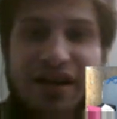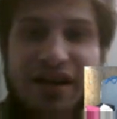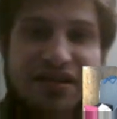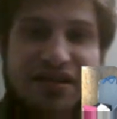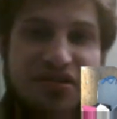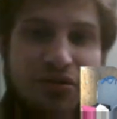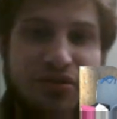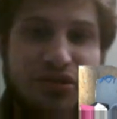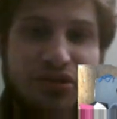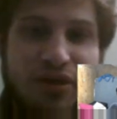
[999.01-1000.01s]
So
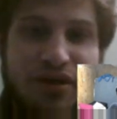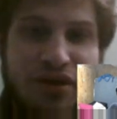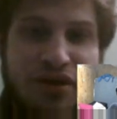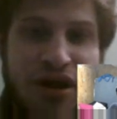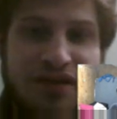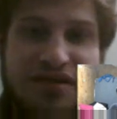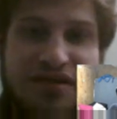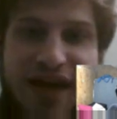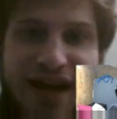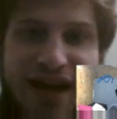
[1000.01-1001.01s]
you are not
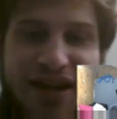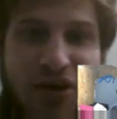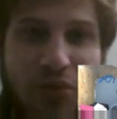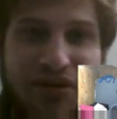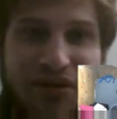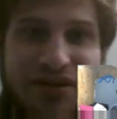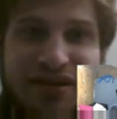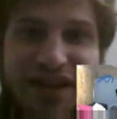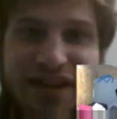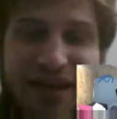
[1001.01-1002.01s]
hacking open the
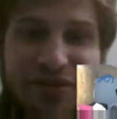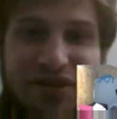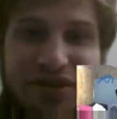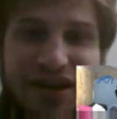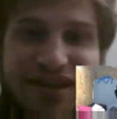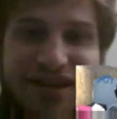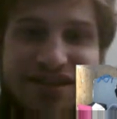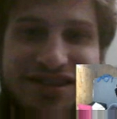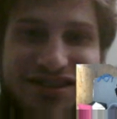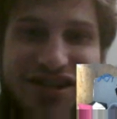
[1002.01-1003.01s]
game client
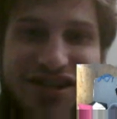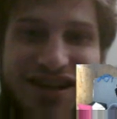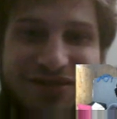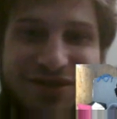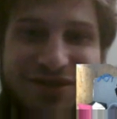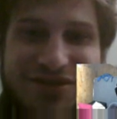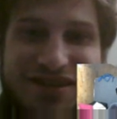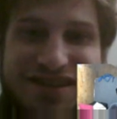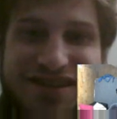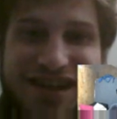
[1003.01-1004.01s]
and cheating with the
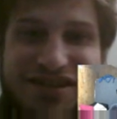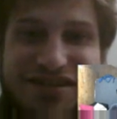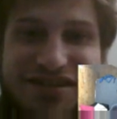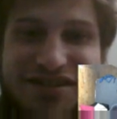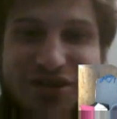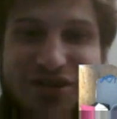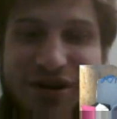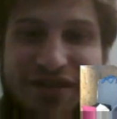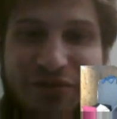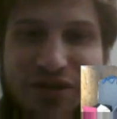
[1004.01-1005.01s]
transactions and trying to
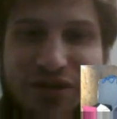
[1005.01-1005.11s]
forge things.